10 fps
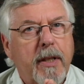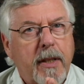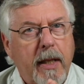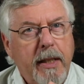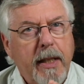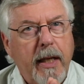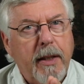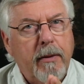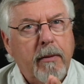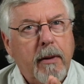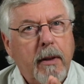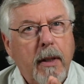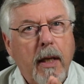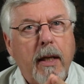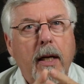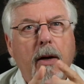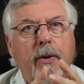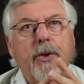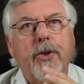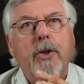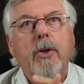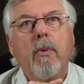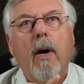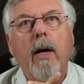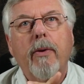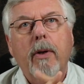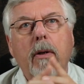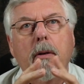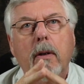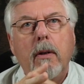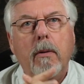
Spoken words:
a size 8. Now there's two other